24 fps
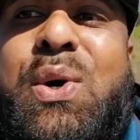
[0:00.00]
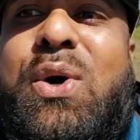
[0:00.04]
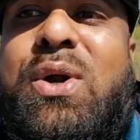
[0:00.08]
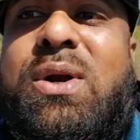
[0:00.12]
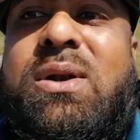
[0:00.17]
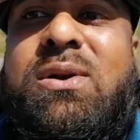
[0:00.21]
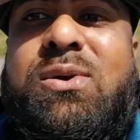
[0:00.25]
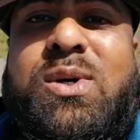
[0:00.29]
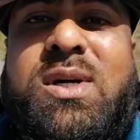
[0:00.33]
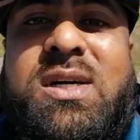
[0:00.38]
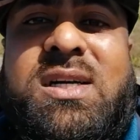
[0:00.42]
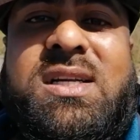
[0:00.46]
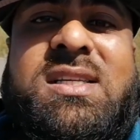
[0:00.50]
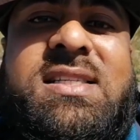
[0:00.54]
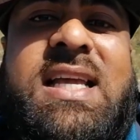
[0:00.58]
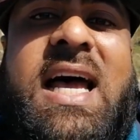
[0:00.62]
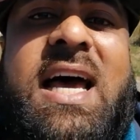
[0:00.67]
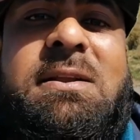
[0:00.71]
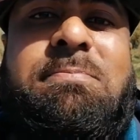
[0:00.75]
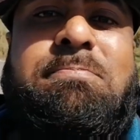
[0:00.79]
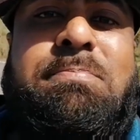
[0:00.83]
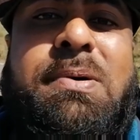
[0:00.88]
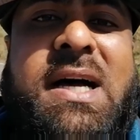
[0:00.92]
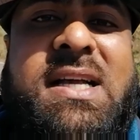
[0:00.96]
on lure,
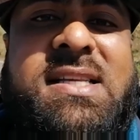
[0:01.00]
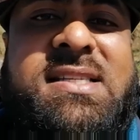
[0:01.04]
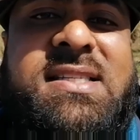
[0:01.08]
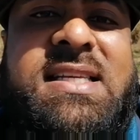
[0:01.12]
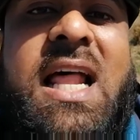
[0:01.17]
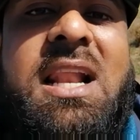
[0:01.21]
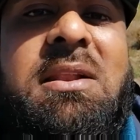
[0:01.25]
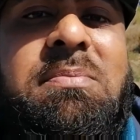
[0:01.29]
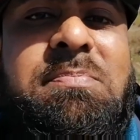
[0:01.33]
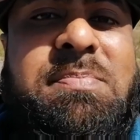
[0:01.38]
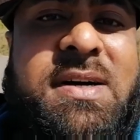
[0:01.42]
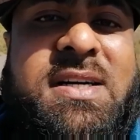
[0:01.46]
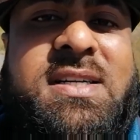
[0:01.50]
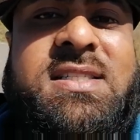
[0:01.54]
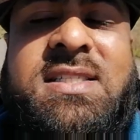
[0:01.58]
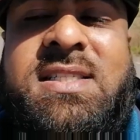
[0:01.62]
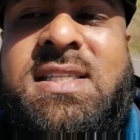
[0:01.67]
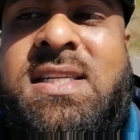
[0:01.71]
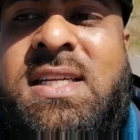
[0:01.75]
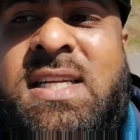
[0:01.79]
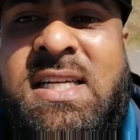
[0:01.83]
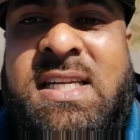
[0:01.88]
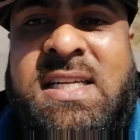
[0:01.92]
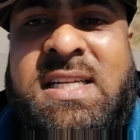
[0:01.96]
Sarpa Salpa.
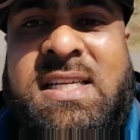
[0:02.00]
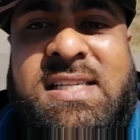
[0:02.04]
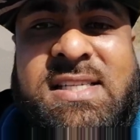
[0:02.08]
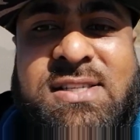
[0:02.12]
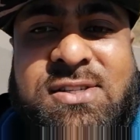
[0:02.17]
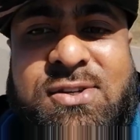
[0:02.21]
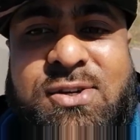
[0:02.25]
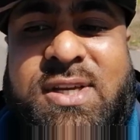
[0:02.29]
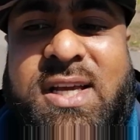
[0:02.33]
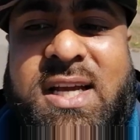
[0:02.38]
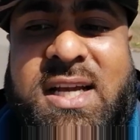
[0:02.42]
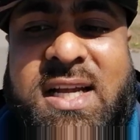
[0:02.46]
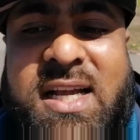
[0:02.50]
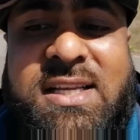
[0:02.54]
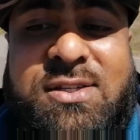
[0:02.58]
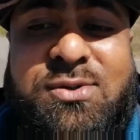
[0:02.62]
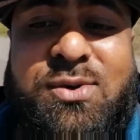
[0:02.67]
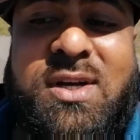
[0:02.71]
So yeah guys,